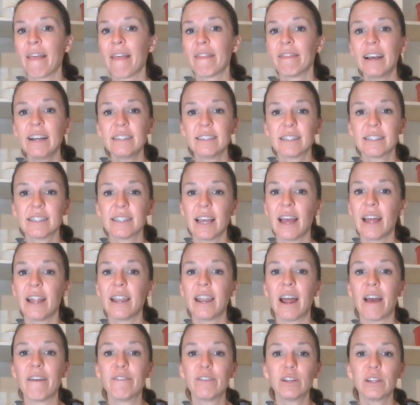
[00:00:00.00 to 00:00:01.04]
That said,
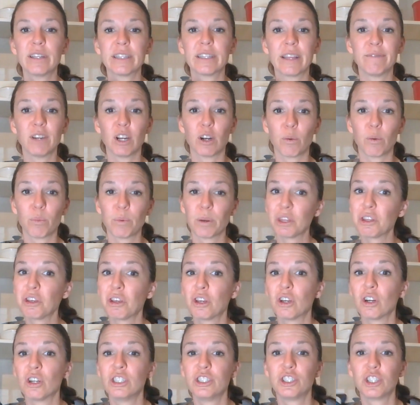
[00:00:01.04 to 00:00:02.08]
I feel like they've done a really
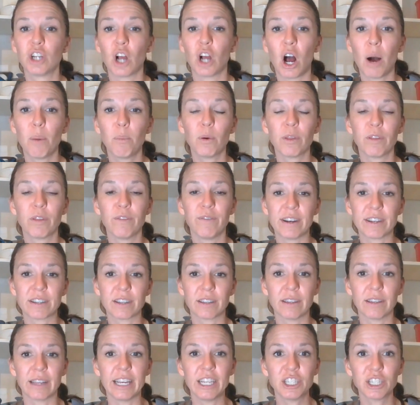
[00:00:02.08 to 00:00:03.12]
good job with
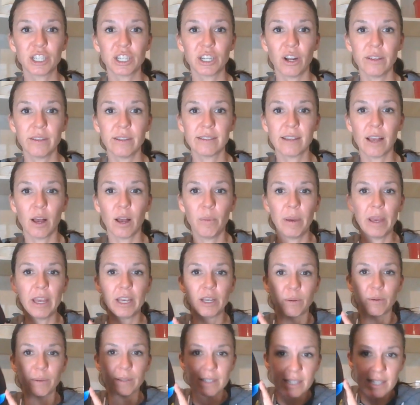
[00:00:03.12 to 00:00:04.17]
ventilation on this helmet.
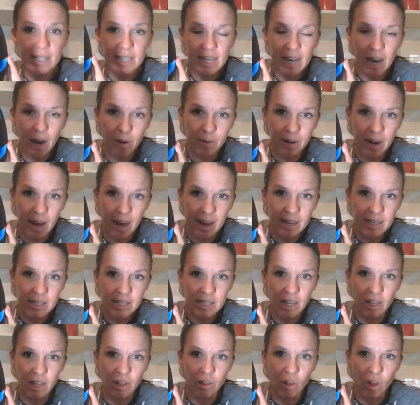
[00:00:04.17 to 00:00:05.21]
You can see how
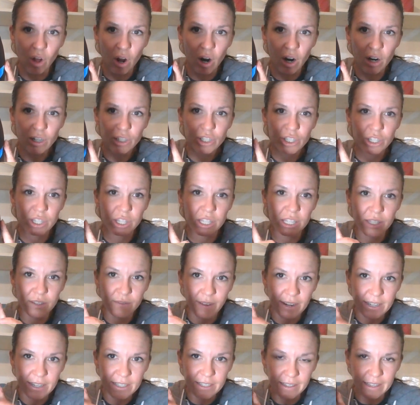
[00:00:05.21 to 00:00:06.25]
nice and large these
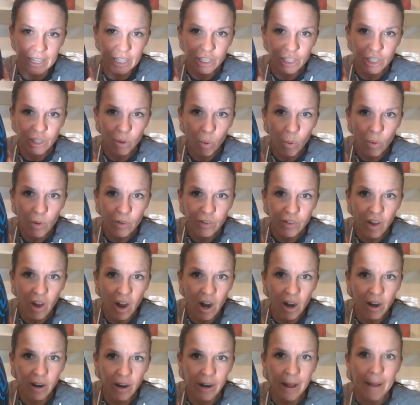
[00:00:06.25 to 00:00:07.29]
ventilation holes
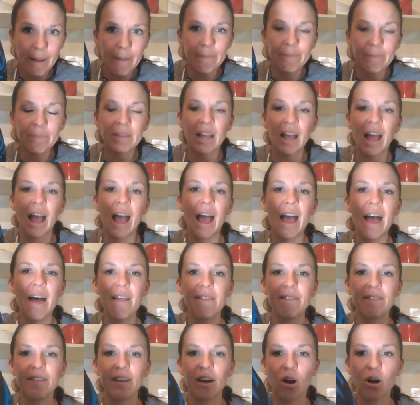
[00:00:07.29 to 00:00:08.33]
are
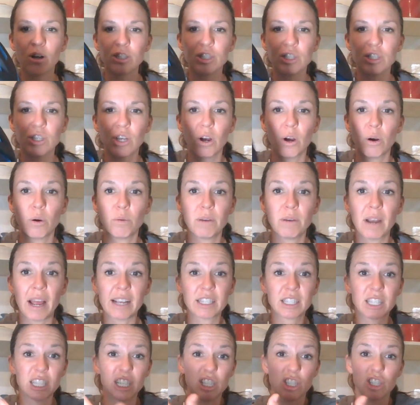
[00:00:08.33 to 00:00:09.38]
and they're also
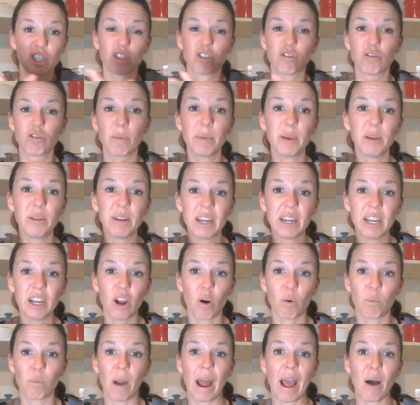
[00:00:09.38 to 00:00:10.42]
nicely distributed
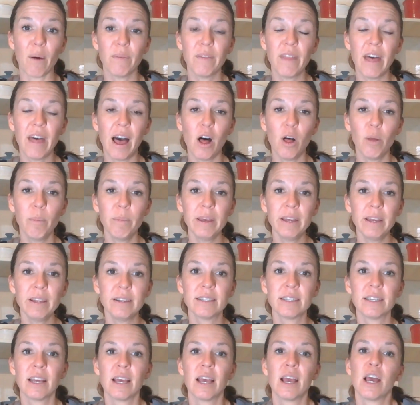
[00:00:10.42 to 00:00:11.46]
around the
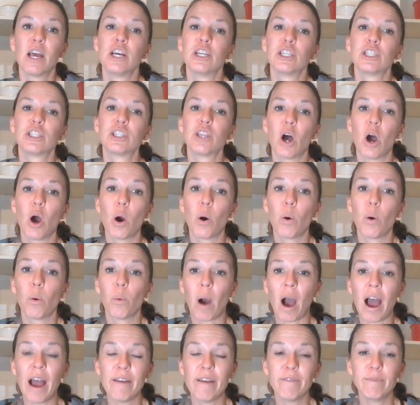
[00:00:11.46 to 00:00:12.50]
helmet.
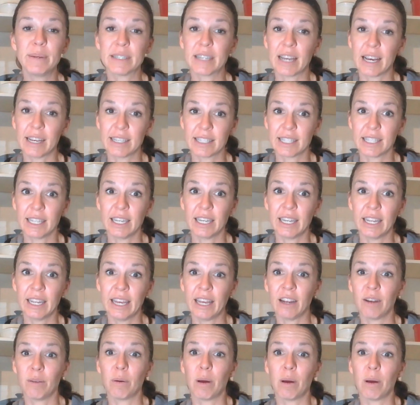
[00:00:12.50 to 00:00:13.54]
So I've been testing it